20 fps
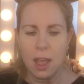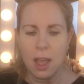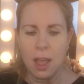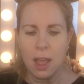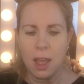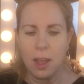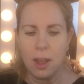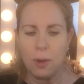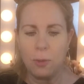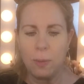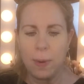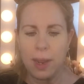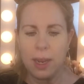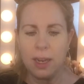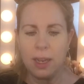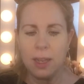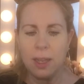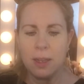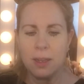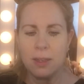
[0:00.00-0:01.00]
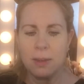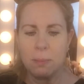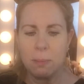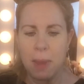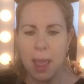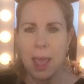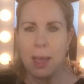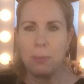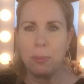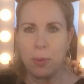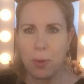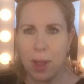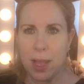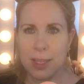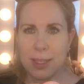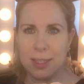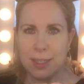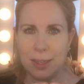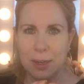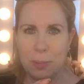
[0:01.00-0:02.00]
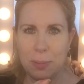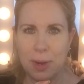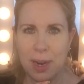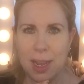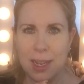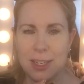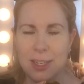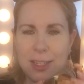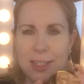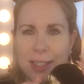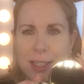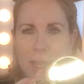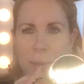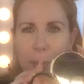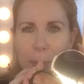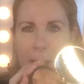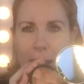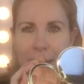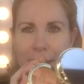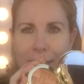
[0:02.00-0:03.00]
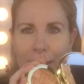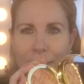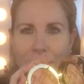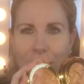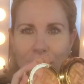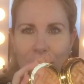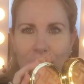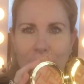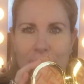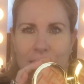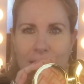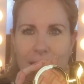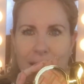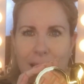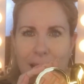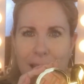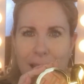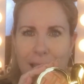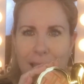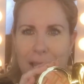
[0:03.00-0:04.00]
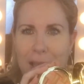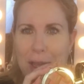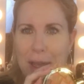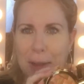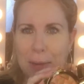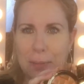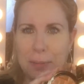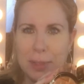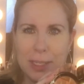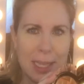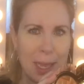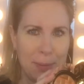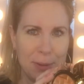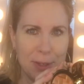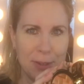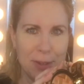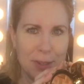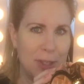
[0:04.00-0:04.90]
a Radiant Matte Bronzer. But I just see pinks and golds, and I am skeptical.